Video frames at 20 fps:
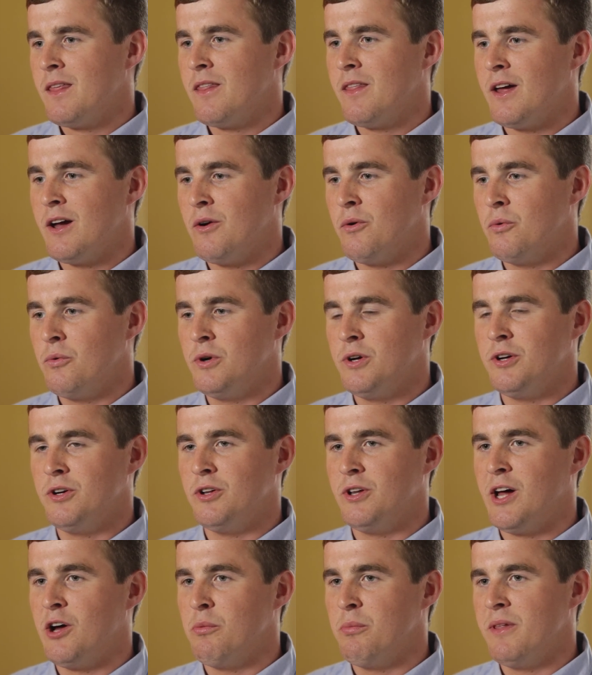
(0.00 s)
that
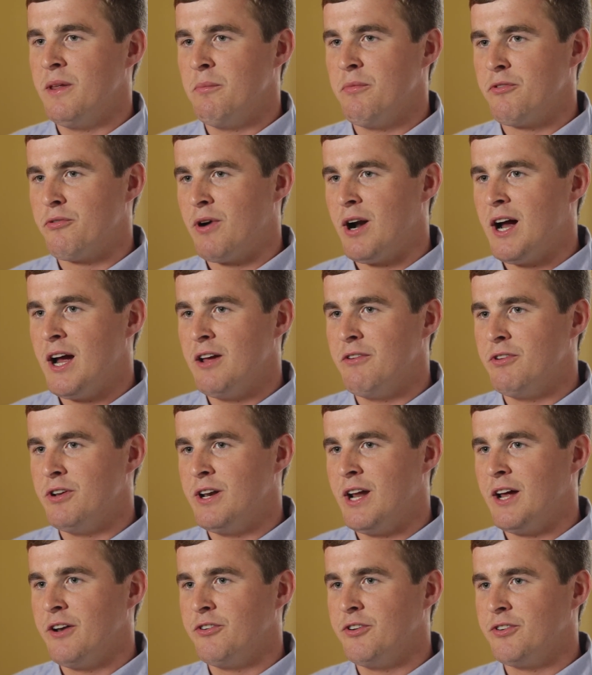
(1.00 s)
will help them thrive and
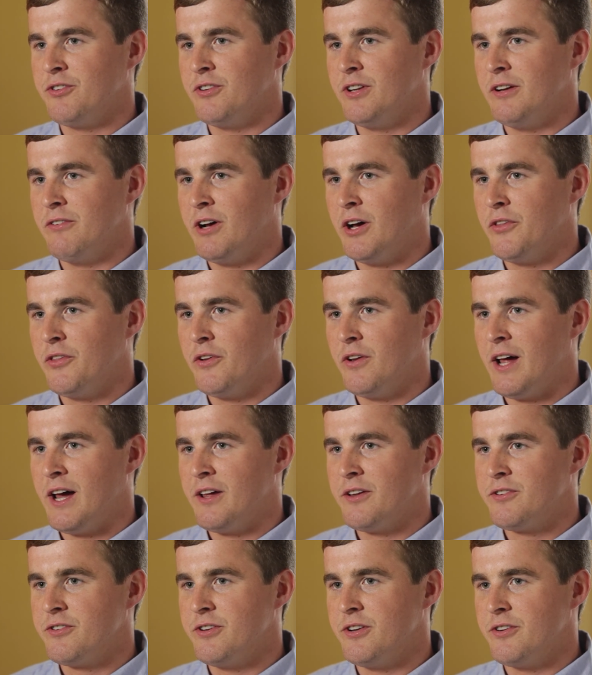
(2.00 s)
not just live out the
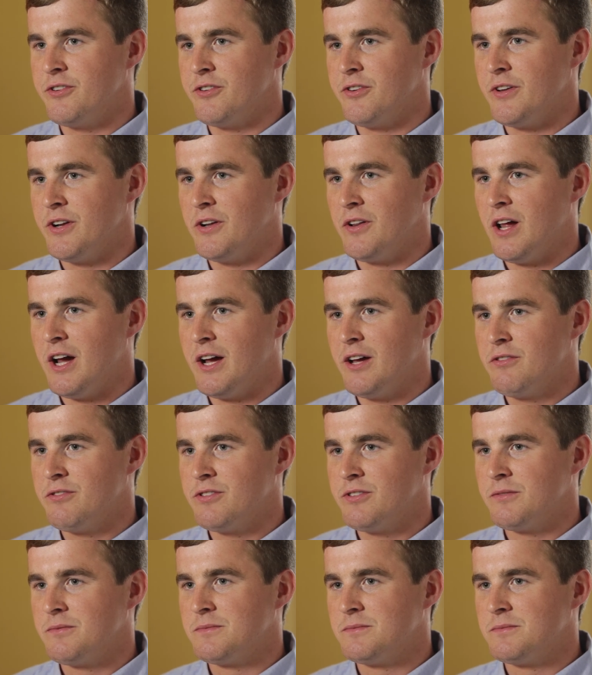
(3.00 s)
last years of their lives.